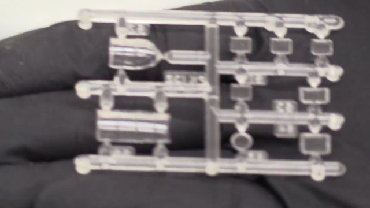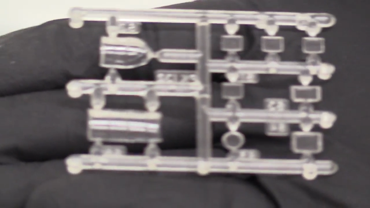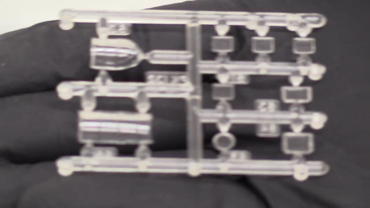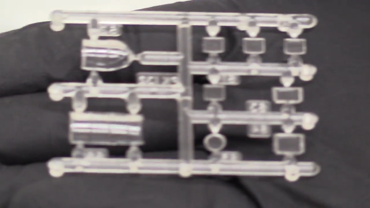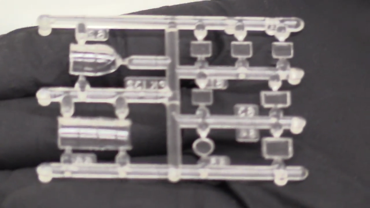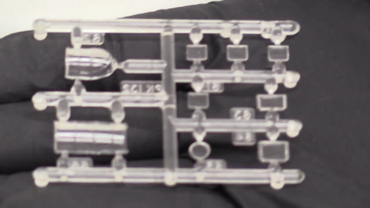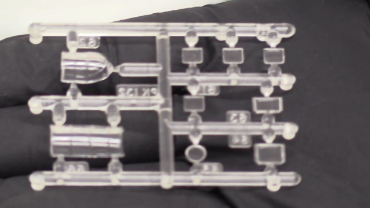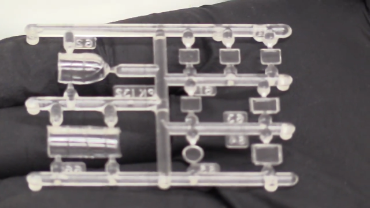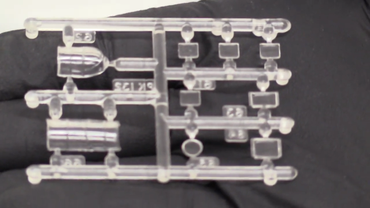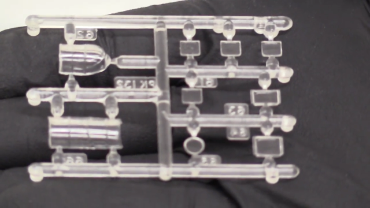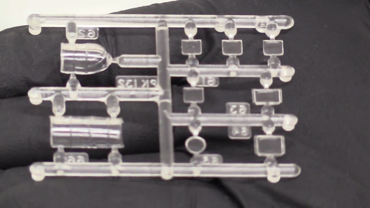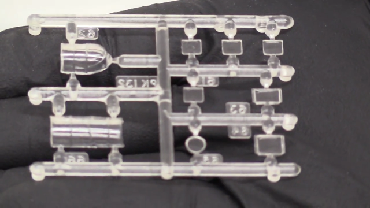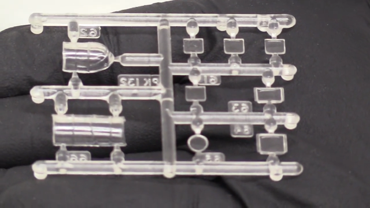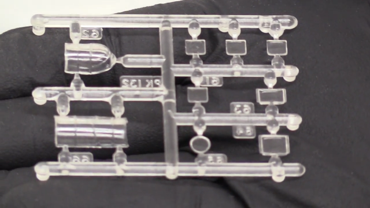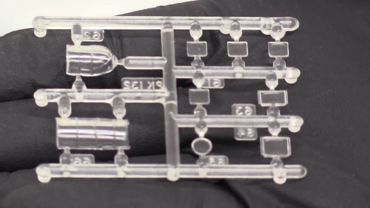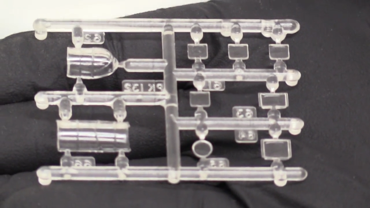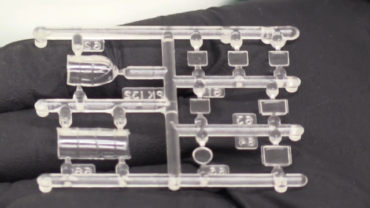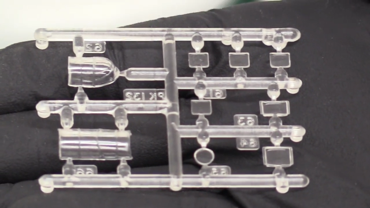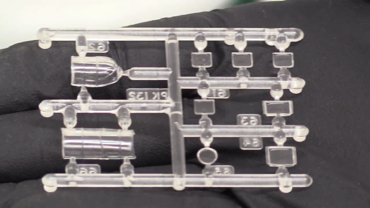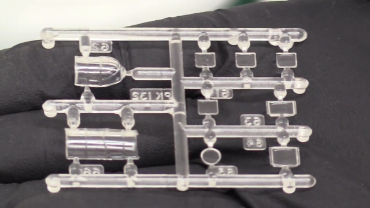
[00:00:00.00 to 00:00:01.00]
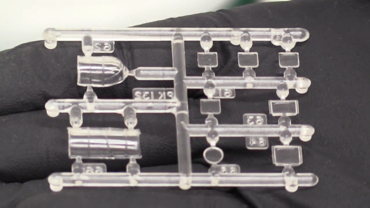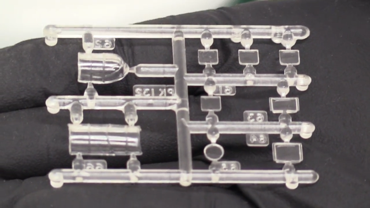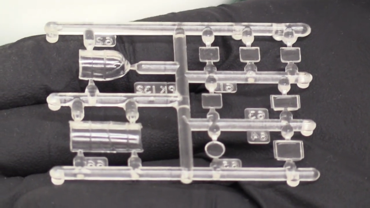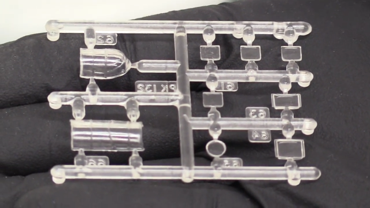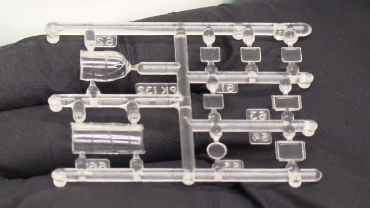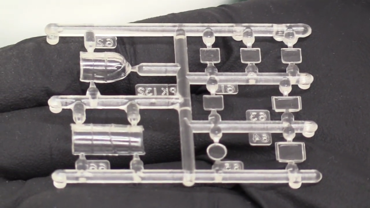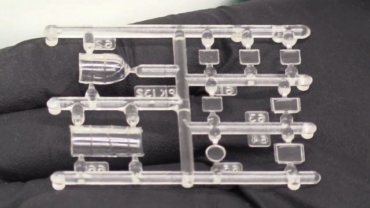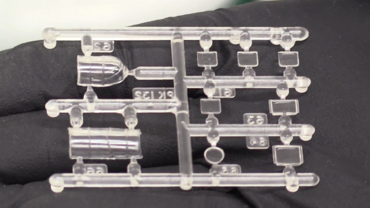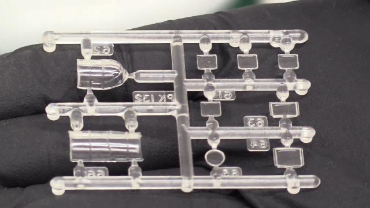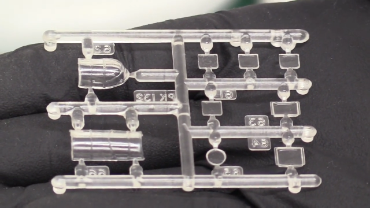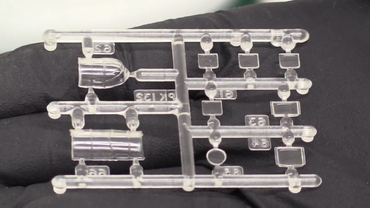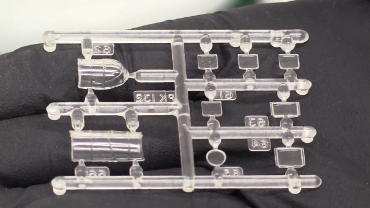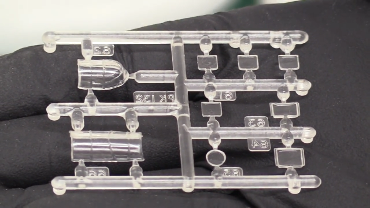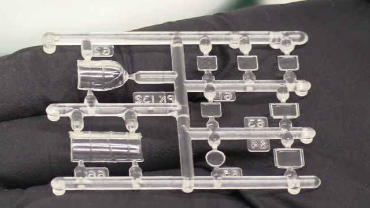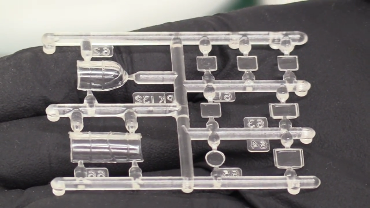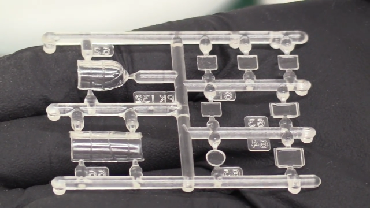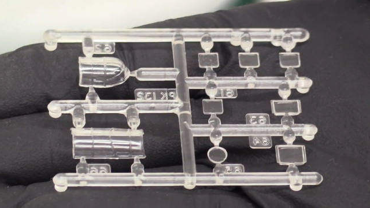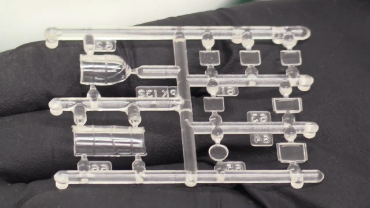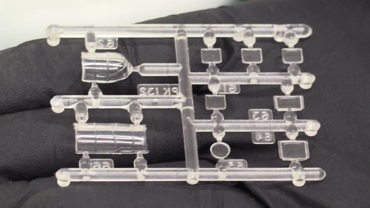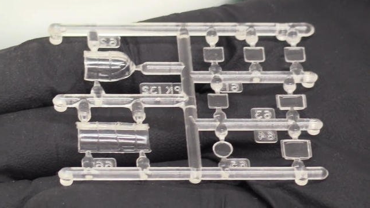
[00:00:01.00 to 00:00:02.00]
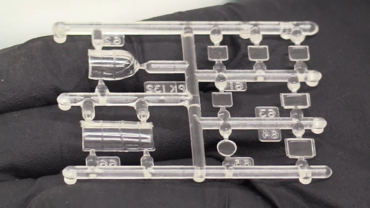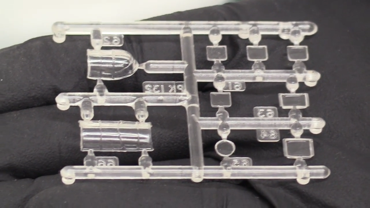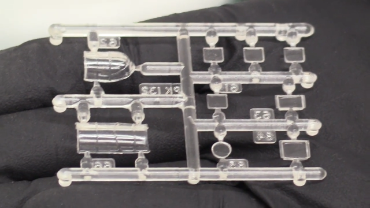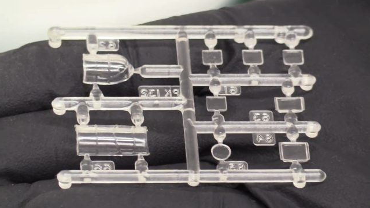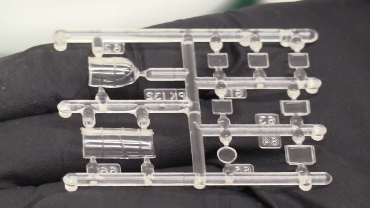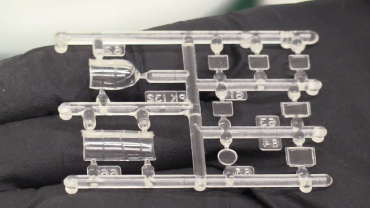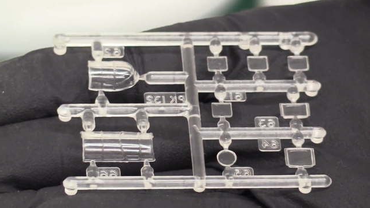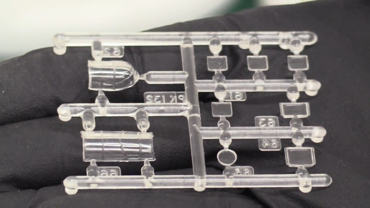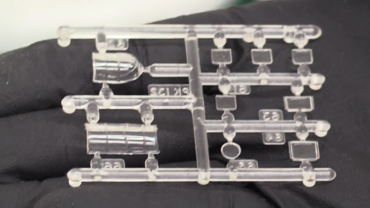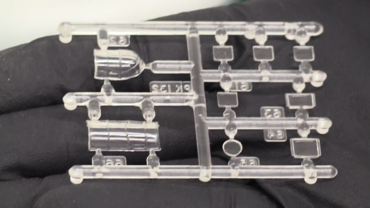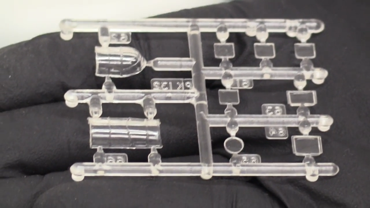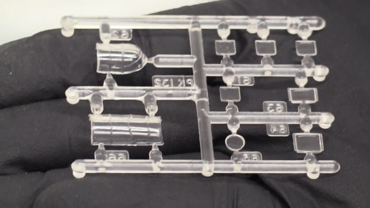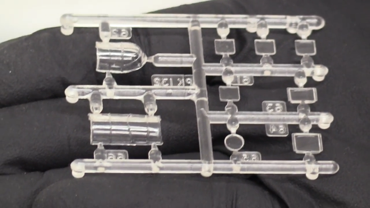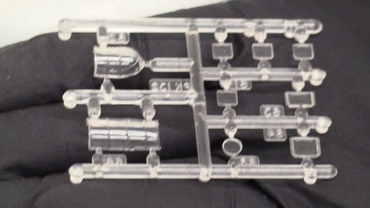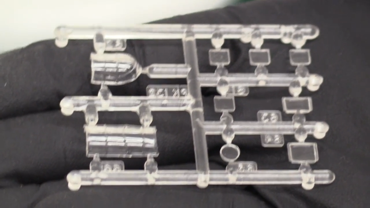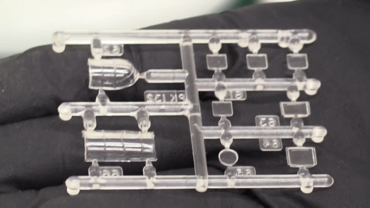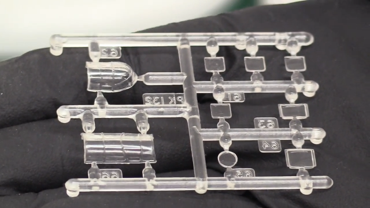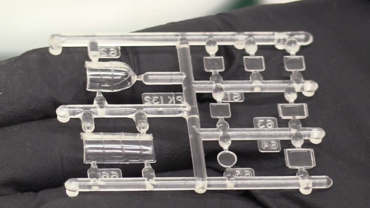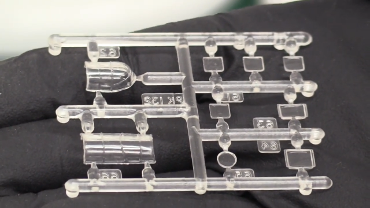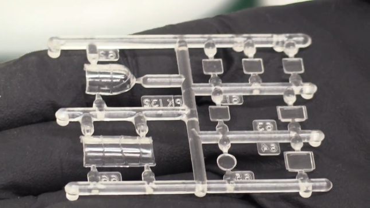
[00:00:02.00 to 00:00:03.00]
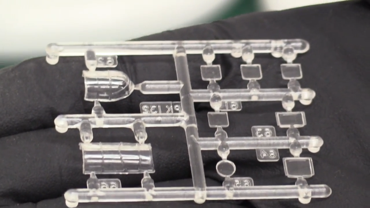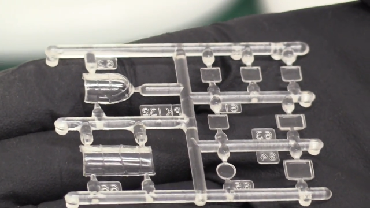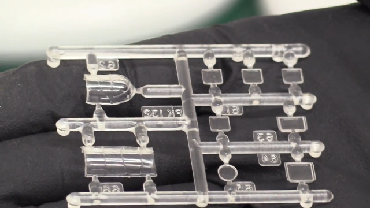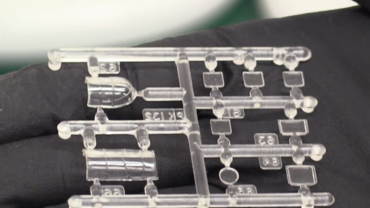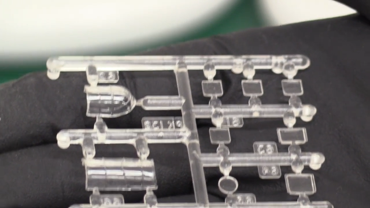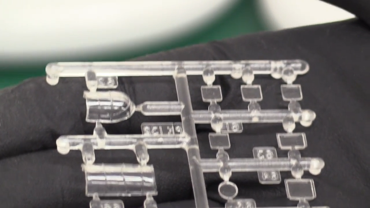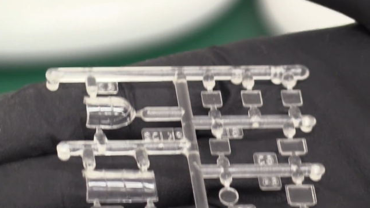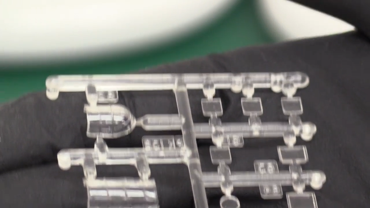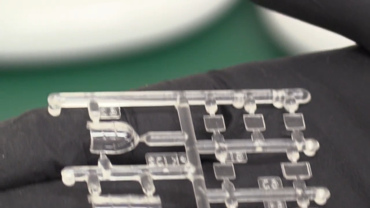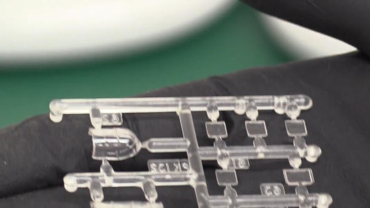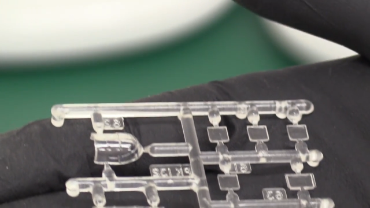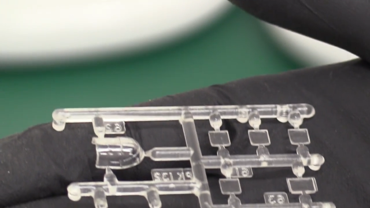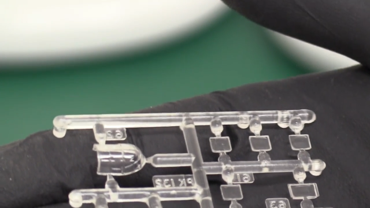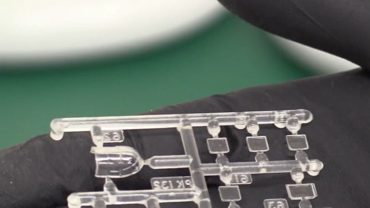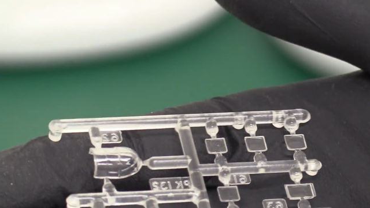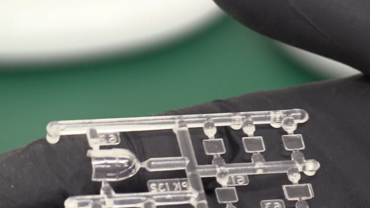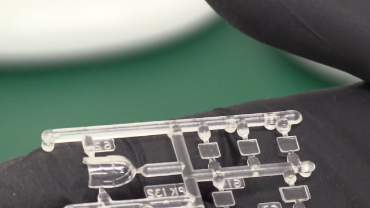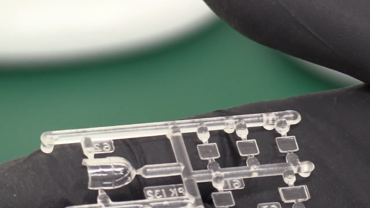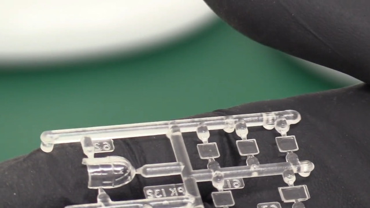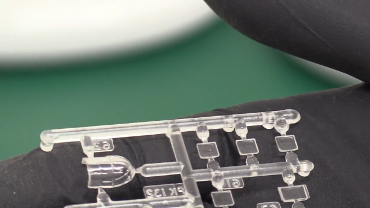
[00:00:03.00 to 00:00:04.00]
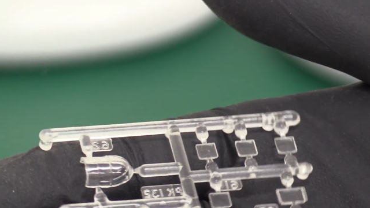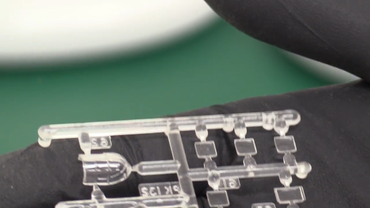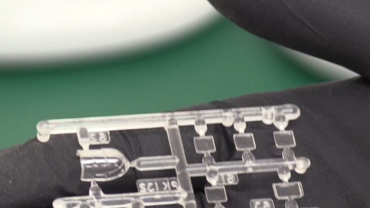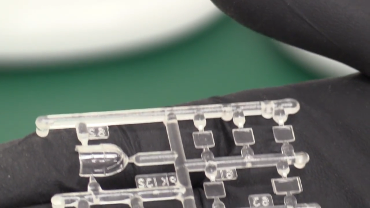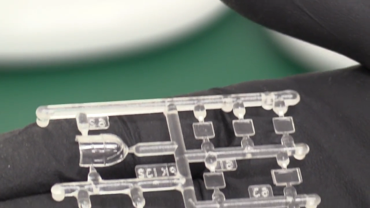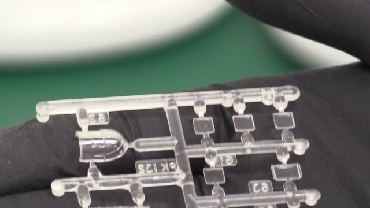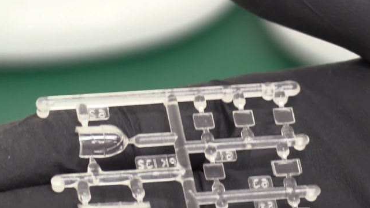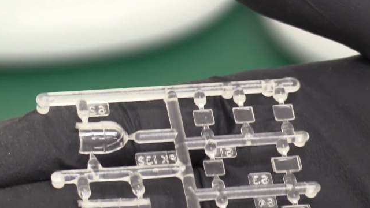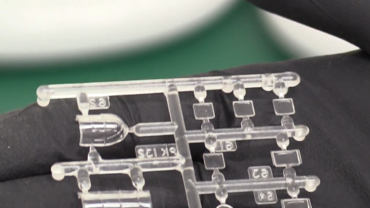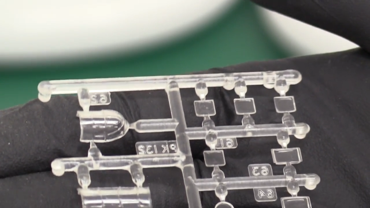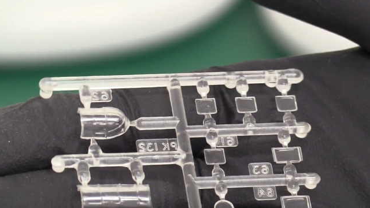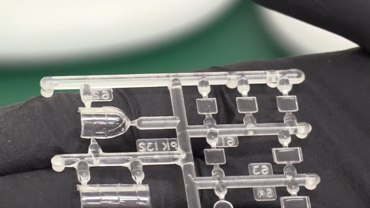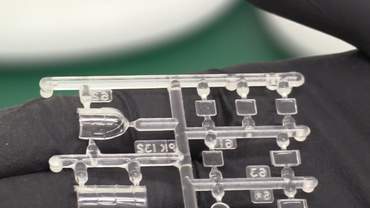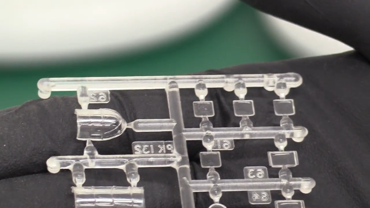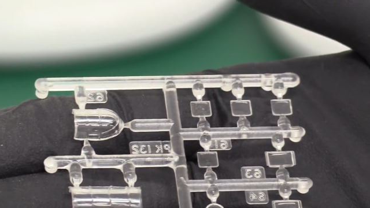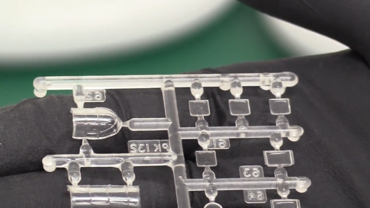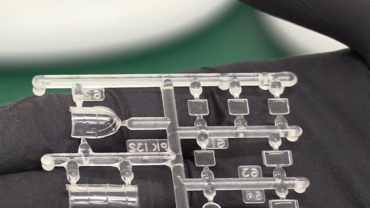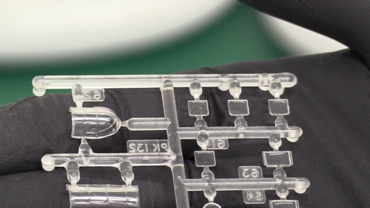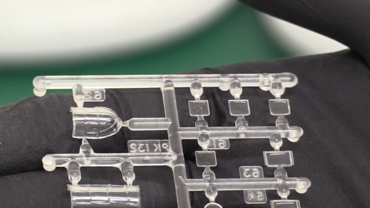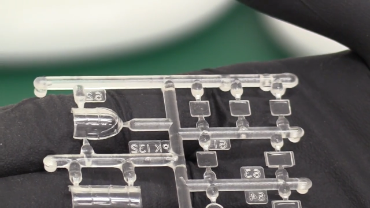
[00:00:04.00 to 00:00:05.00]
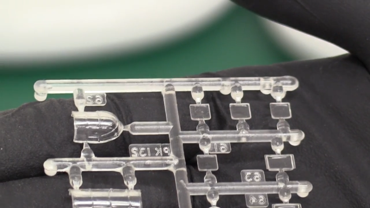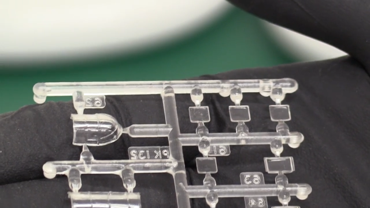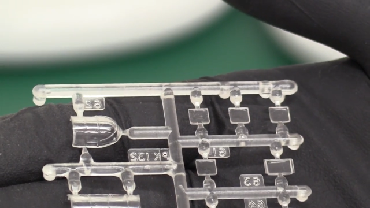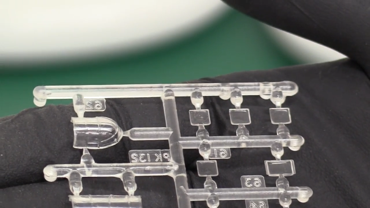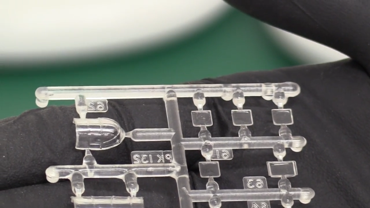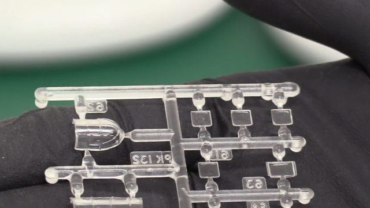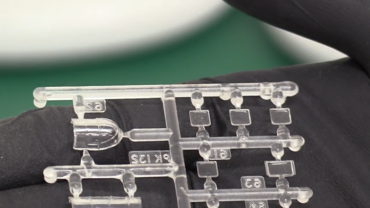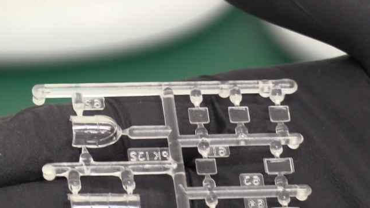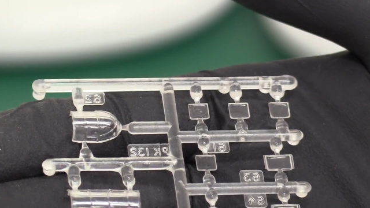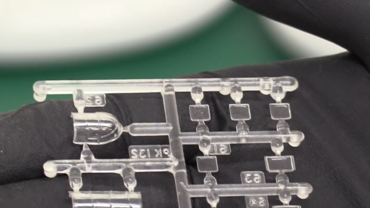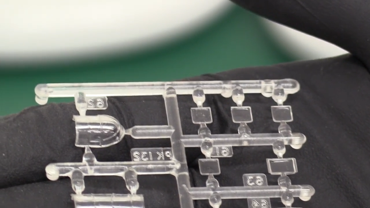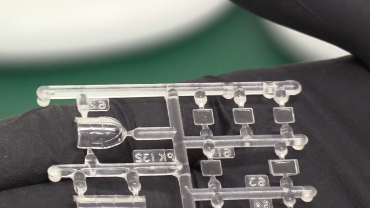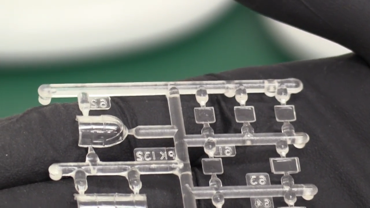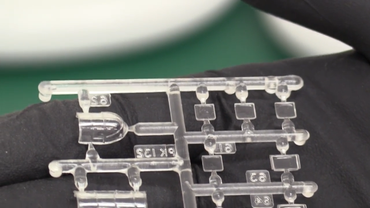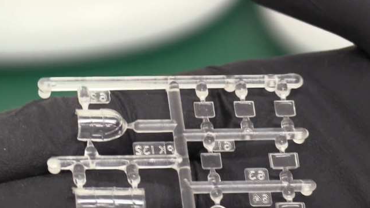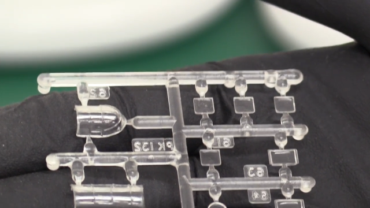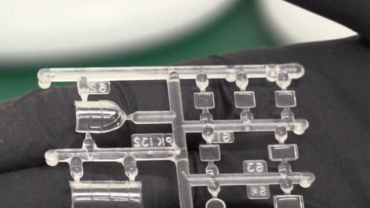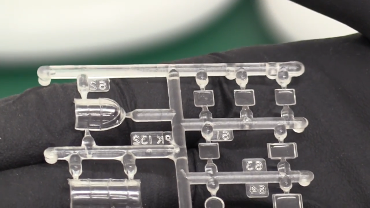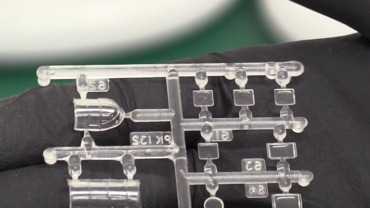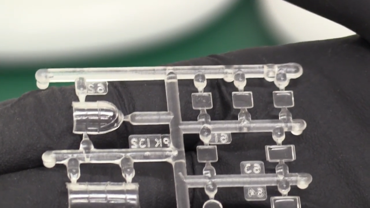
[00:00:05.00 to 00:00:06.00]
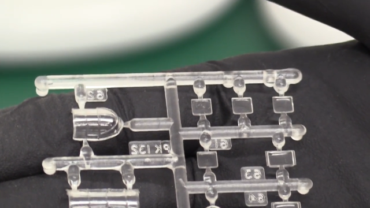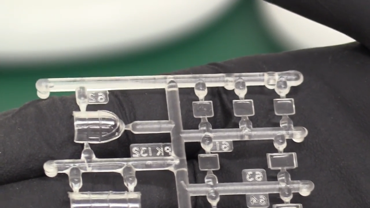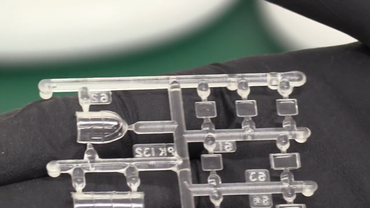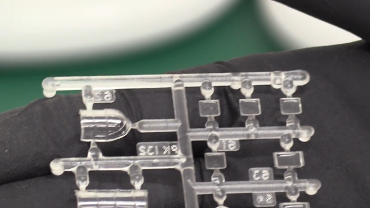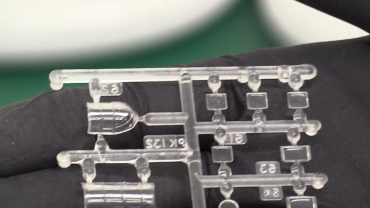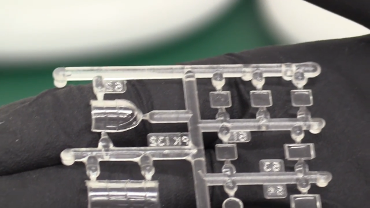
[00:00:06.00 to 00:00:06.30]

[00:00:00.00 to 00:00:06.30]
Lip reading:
No face is visible, so there are no lips to read.